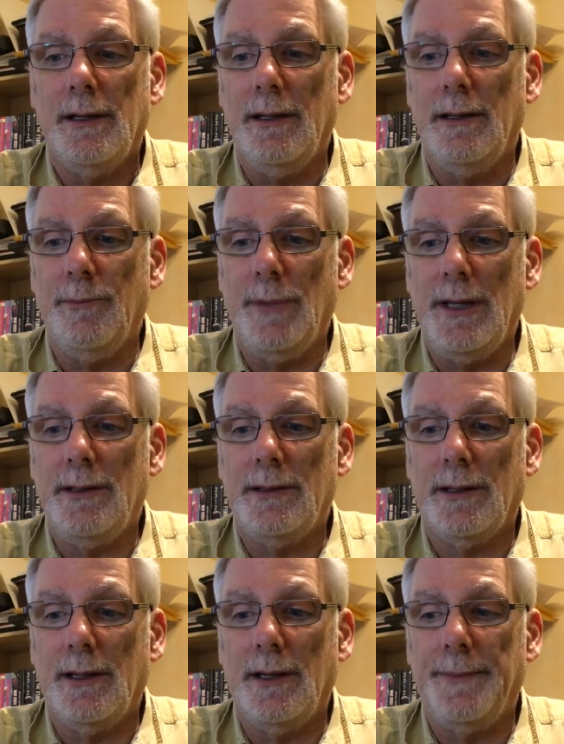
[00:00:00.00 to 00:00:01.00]
in the
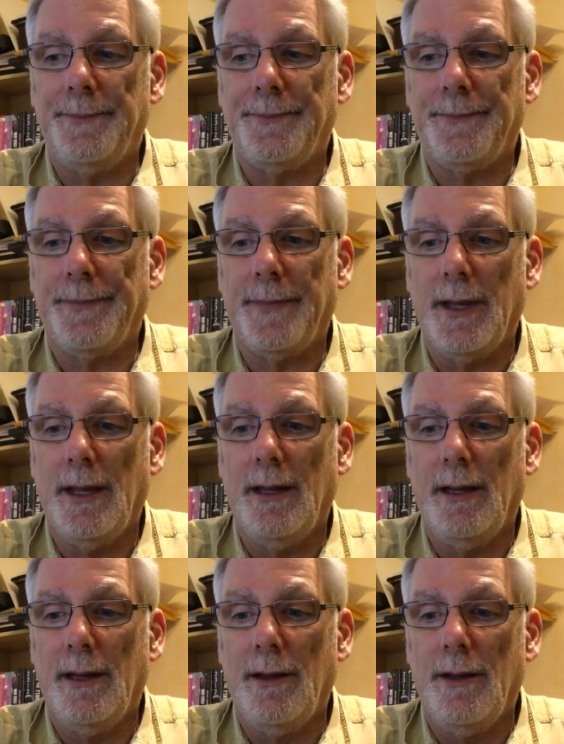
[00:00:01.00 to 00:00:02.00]
meantime.
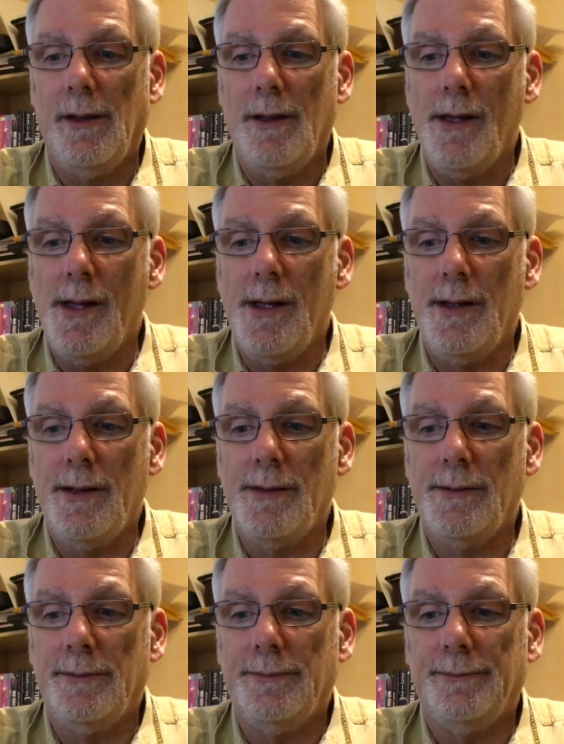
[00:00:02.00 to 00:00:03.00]

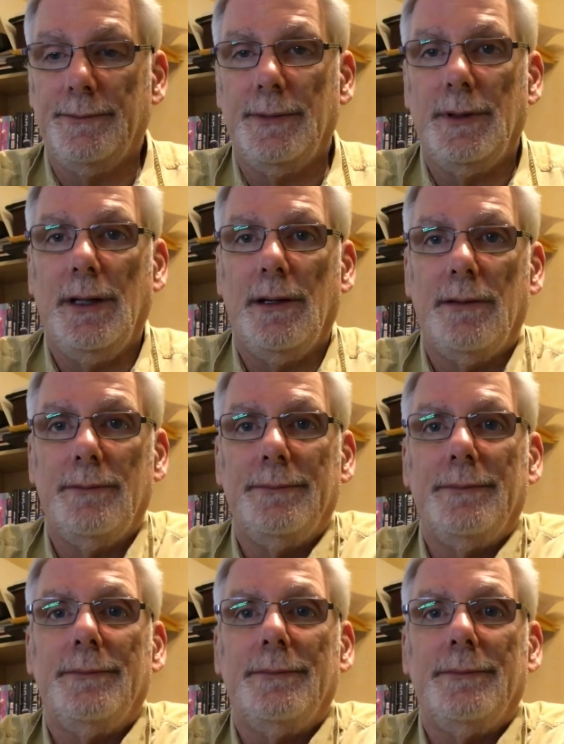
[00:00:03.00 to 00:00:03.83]
And, you know,